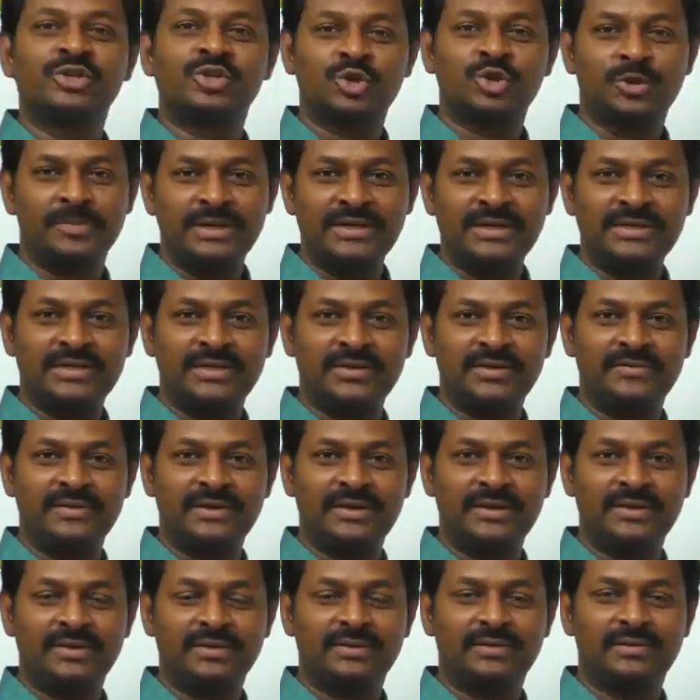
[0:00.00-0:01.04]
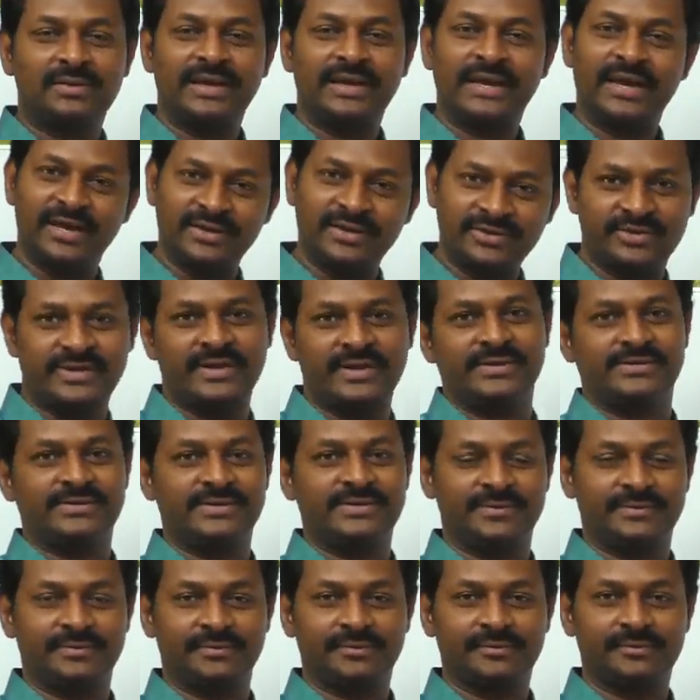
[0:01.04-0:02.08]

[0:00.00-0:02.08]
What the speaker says: SumanTV Education.